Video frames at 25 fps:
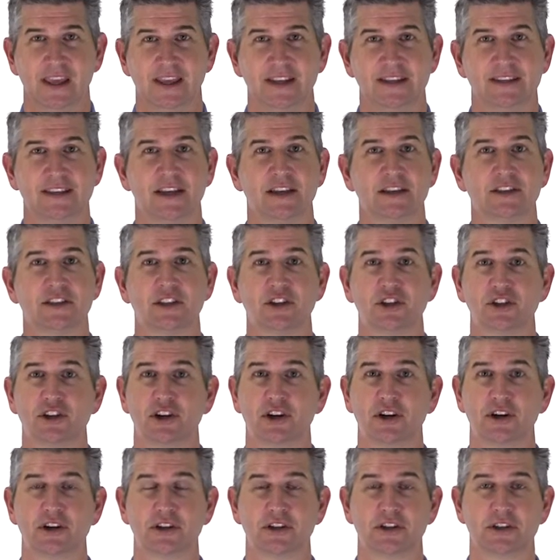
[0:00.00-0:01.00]
He sells the
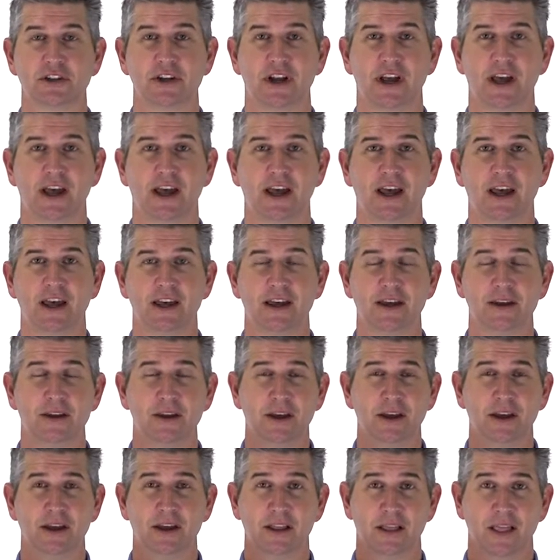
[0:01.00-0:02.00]
church
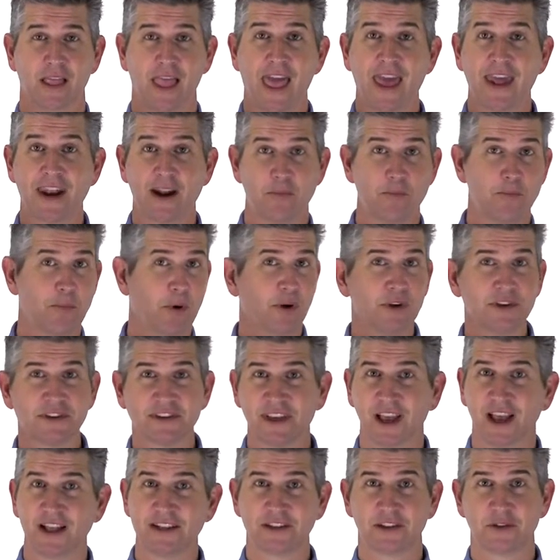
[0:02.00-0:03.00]
land on both
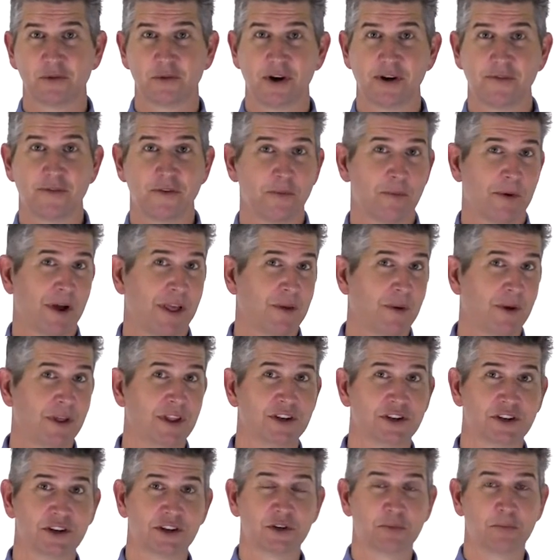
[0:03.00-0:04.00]
sides of the river. And by the way,
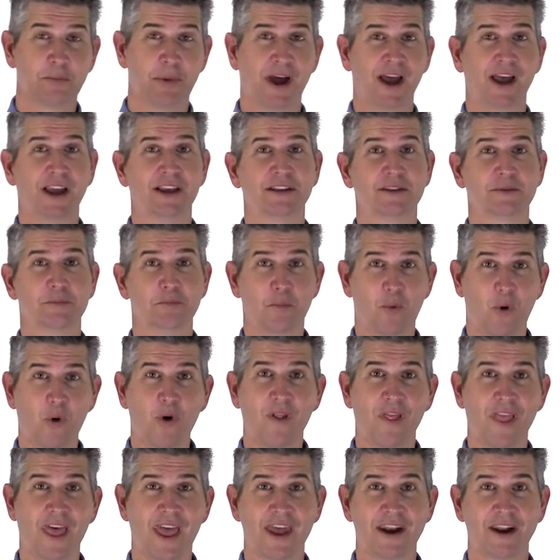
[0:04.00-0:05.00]
the church buys
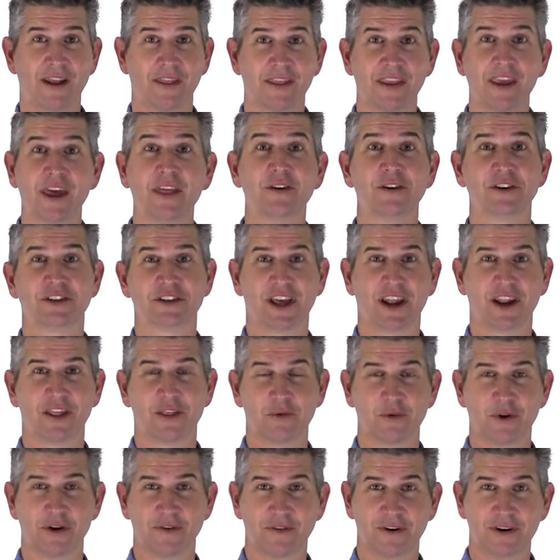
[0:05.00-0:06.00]
more land on the other side of
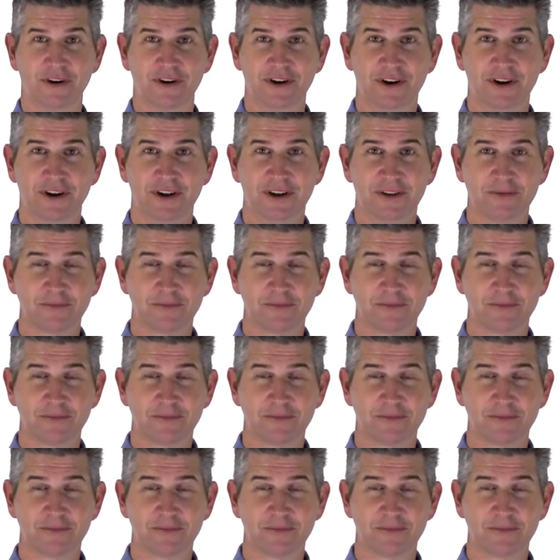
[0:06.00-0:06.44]
the river,